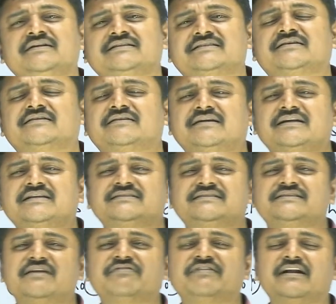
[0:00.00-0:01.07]
has
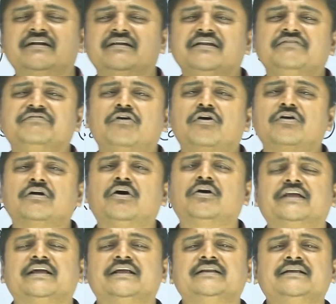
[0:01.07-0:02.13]
definitely
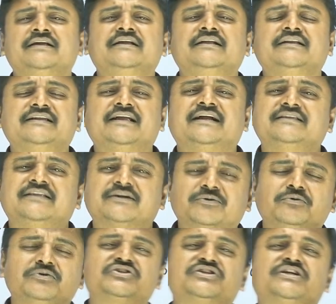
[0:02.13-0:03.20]
forgotten that the
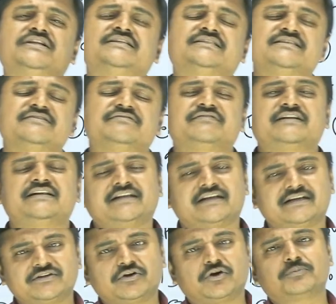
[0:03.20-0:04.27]
question is different
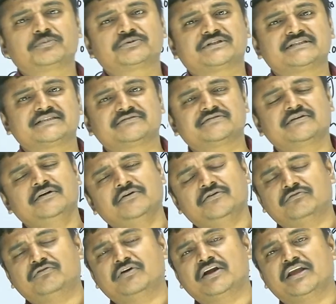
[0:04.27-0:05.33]
and the options
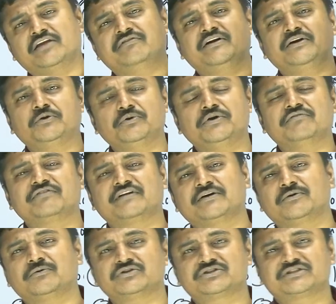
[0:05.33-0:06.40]
were given to different
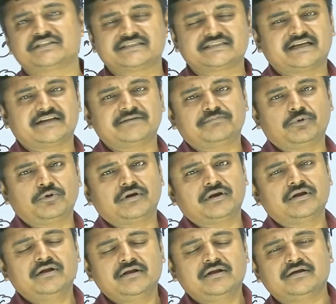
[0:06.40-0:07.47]
questions and put
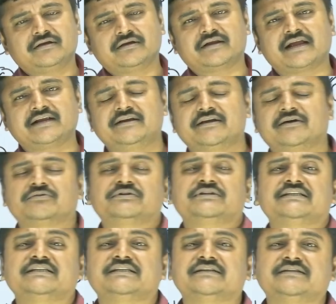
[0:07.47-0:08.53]
right down
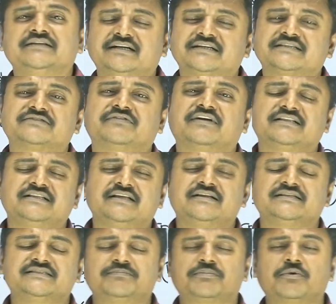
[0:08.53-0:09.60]
here. That's why there
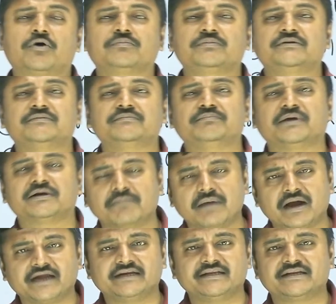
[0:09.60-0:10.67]
is a problem. But
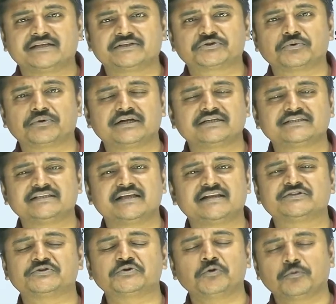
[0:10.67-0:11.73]
my dear student, there
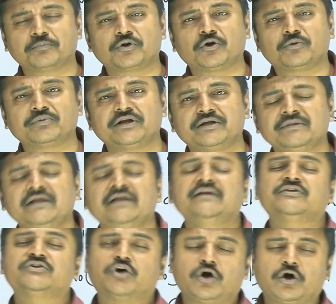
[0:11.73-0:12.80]
is no problem.
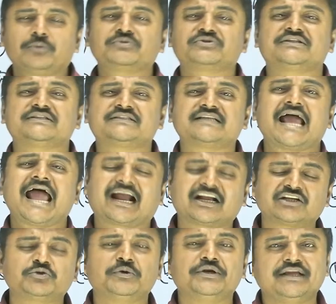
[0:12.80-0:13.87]
The options
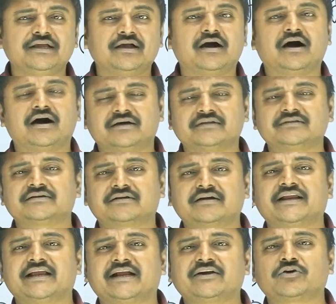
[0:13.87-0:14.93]
actually are the
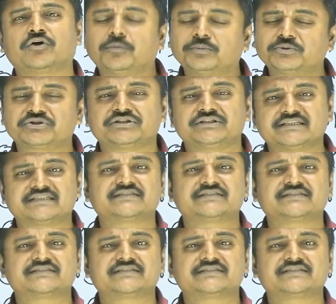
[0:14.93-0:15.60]
correct options